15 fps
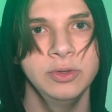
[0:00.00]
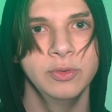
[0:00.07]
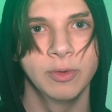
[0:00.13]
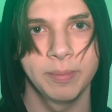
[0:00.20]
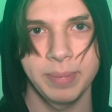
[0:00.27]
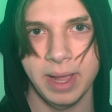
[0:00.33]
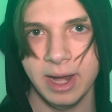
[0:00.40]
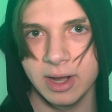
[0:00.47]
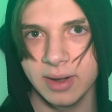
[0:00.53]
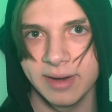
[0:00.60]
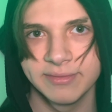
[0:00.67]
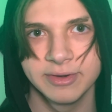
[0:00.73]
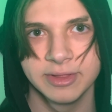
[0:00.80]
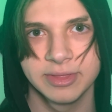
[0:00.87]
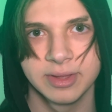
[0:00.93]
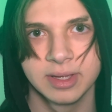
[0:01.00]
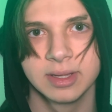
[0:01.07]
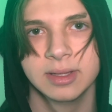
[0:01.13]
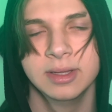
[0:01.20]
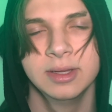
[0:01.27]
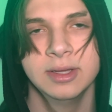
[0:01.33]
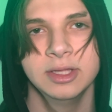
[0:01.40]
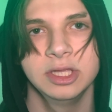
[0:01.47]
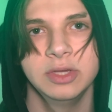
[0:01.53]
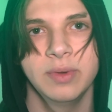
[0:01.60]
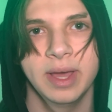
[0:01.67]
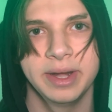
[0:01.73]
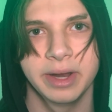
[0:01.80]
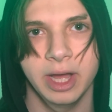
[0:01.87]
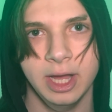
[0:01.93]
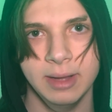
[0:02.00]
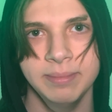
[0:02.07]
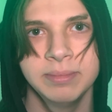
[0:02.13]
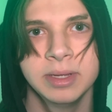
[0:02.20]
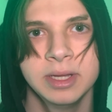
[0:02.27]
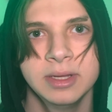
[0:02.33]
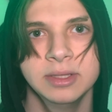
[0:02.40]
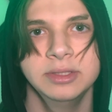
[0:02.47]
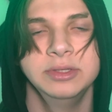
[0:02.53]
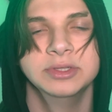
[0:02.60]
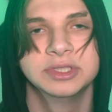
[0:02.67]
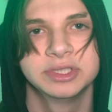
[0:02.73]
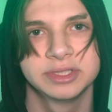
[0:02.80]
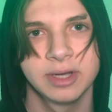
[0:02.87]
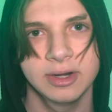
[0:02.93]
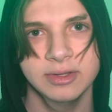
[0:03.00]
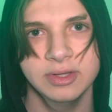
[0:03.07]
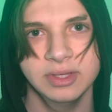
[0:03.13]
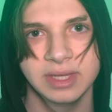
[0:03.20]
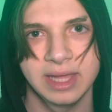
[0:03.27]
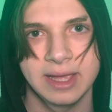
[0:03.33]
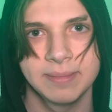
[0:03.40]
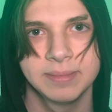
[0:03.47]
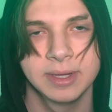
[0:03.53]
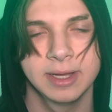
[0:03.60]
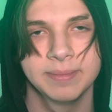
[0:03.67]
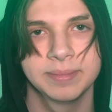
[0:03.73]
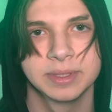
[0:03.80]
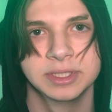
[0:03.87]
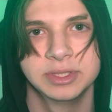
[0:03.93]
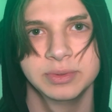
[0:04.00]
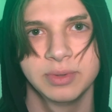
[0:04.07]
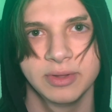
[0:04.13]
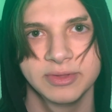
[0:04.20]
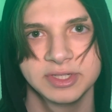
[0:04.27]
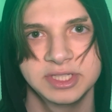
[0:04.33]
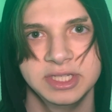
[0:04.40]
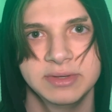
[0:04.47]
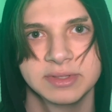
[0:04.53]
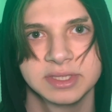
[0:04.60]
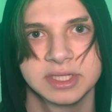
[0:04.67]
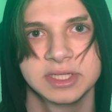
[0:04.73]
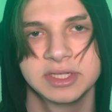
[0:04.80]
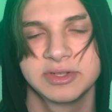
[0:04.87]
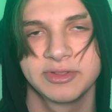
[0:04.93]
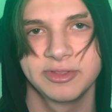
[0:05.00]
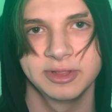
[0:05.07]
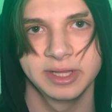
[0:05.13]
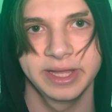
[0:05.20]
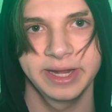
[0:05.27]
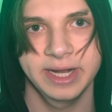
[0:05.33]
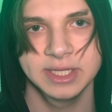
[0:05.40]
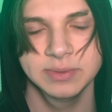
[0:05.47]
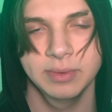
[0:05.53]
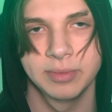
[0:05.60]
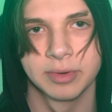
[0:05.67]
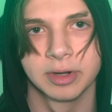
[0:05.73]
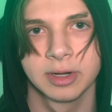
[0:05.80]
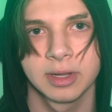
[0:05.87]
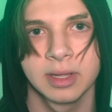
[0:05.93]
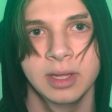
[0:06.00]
You repair everything, you head up, you start the lamp up and do all the sequences so the lighthouse will work,